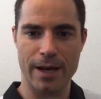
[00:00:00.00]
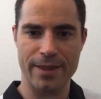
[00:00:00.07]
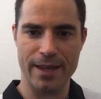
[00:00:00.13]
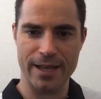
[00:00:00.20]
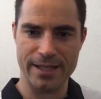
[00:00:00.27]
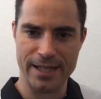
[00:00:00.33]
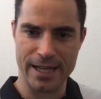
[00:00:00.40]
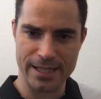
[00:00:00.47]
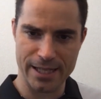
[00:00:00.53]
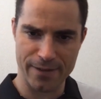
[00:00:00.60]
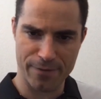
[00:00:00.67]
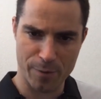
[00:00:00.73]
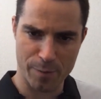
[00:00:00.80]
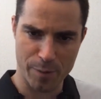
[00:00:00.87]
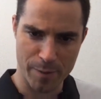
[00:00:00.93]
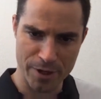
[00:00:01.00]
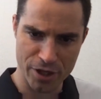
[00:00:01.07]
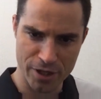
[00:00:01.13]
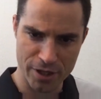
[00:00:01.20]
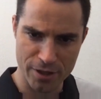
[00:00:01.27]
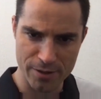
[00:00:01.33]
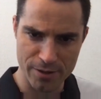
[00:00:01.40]
think it's asking for
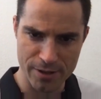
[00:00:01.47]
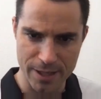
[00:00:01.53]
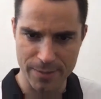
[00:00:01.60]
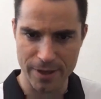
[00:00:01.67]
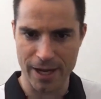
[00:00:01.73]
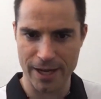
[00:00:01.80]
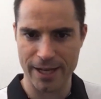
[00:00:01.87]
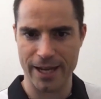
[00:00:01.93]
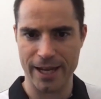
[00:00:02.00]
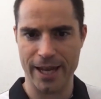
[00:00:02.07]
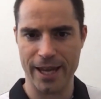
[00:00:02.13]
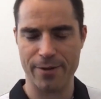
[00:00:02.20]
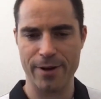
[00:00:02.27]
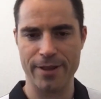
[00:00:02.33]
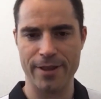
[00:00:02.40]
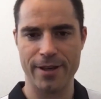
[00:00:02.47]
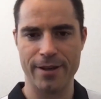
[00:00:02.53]
permission to do something. I can't read the